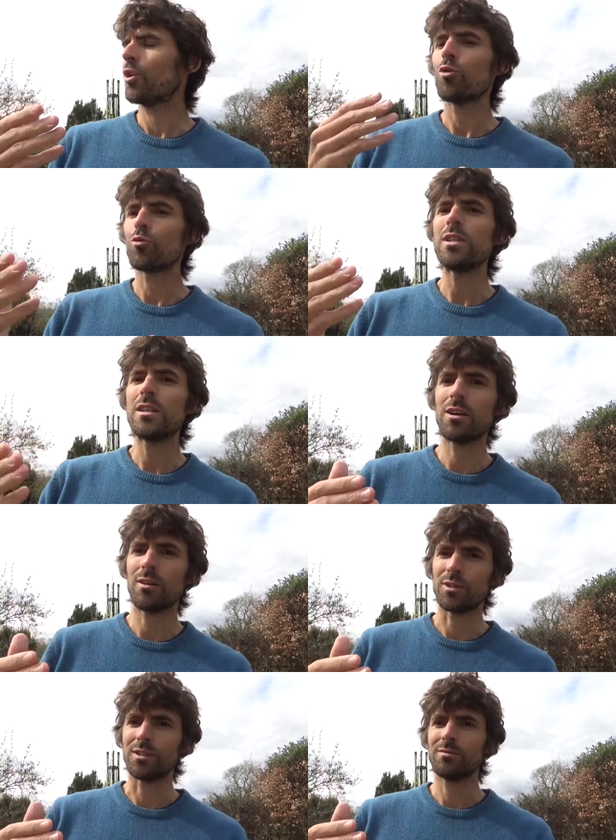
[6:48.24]

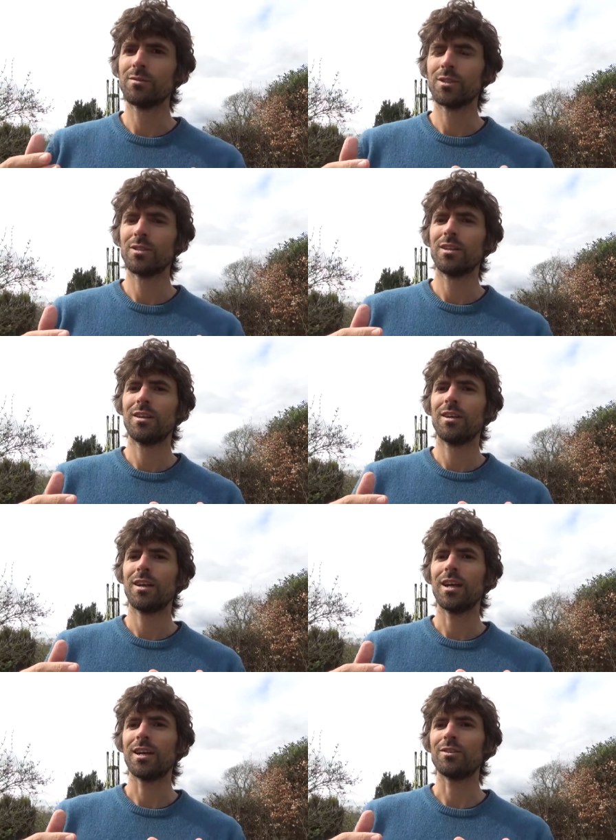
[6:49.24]
recover
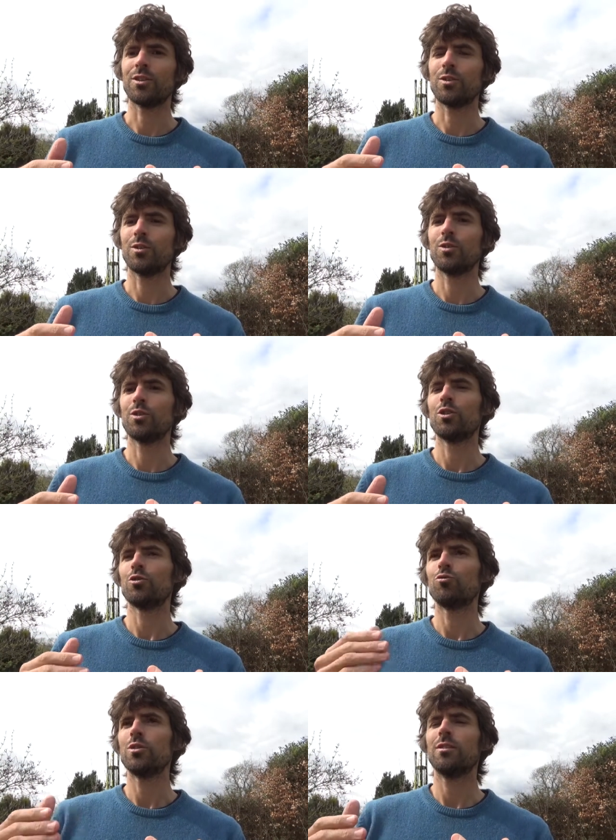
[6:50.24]
and
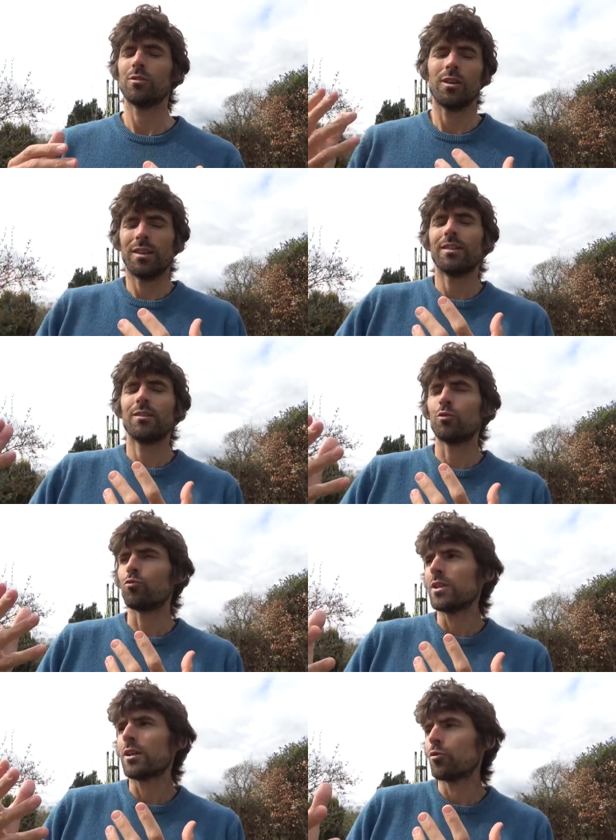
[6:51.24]
re
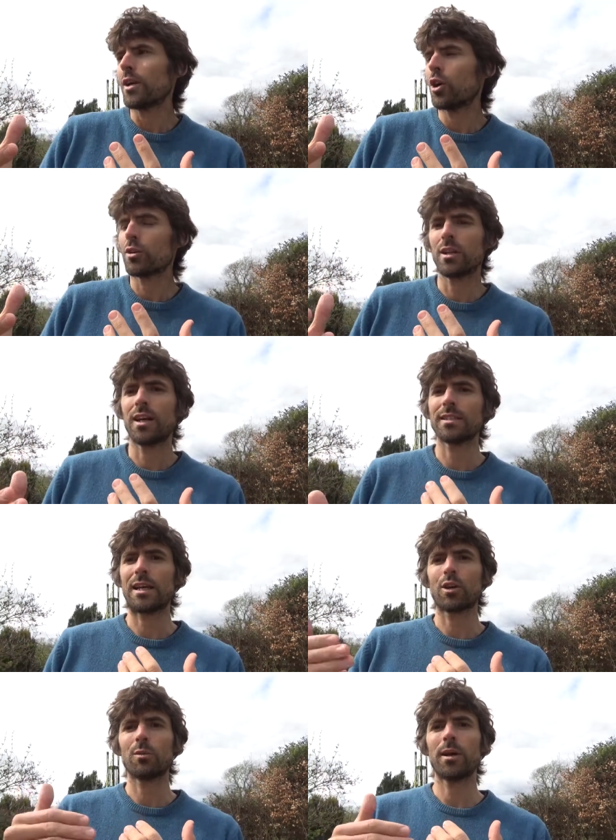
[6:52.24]
recognize
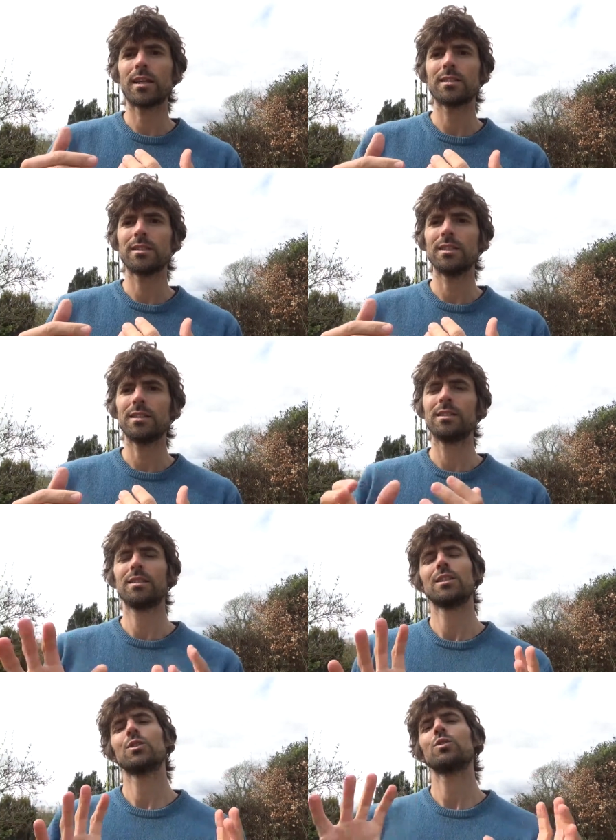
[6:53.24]
our capacity
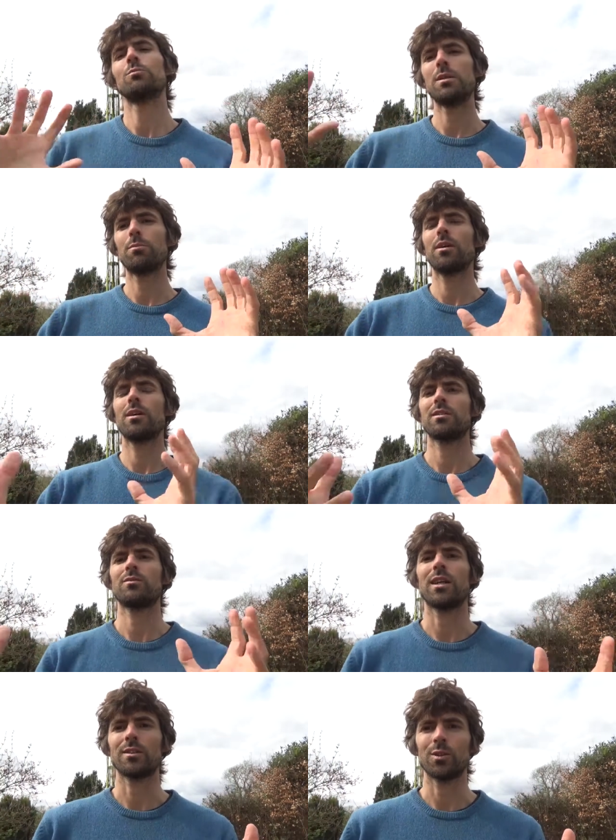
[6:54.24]
to be part
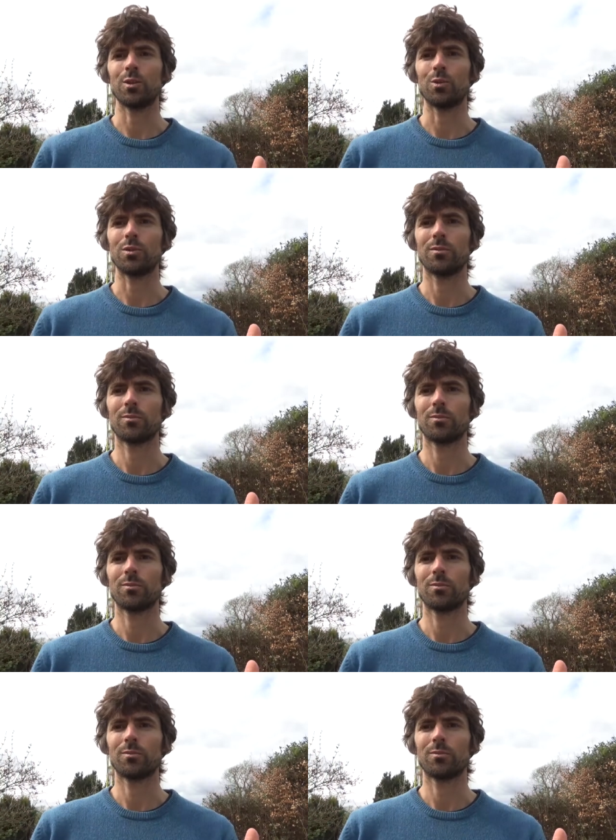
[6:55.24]
of that whole.